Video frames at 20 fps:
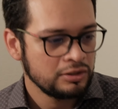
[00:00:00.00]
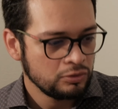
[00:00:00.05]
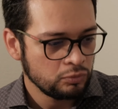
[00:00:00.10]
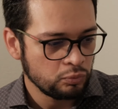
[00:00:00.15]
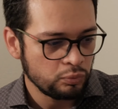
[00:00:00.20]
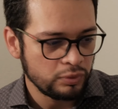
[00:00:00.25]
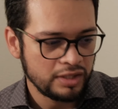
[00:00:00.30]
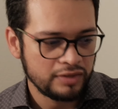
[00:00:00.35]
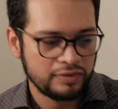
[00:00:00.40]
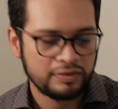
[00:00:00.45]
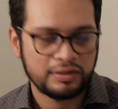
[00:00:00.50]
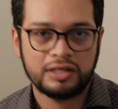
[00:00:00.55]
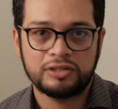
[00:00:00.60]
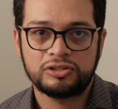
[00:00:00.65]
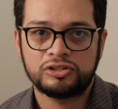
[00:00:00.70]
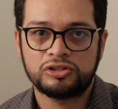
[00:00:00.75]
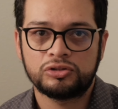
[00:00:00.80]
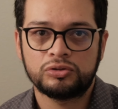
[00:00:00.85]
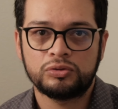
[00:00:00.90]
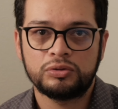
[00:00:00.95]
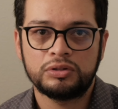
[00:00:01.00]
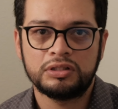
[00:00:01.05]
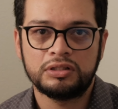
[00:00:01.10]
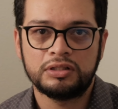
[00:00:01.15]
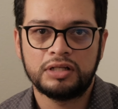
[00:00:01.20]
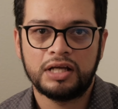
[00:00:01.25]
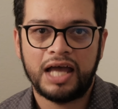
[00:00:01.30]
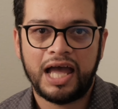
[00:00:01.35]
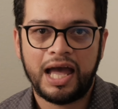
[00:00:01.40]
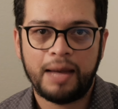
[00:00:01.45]
with a certain
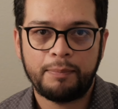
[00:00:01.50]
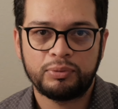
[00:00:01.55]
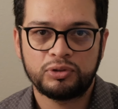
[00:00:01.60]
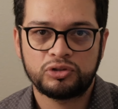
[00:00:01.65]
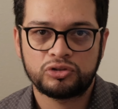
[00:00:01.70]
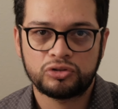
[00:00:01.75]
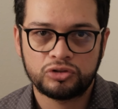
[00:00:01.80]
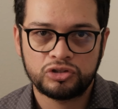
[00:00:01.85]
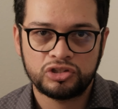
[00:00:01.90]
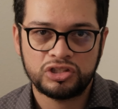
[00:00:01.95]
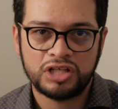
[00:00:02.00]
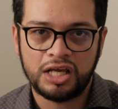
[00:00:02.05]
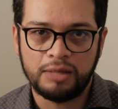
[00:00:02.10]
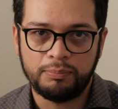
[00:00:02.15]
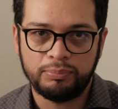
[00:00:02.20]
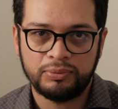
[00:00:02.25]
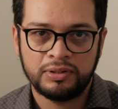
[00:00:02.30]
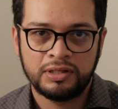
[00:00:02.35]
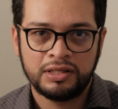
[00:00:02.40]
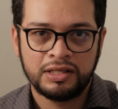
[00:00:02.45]
aperture shape,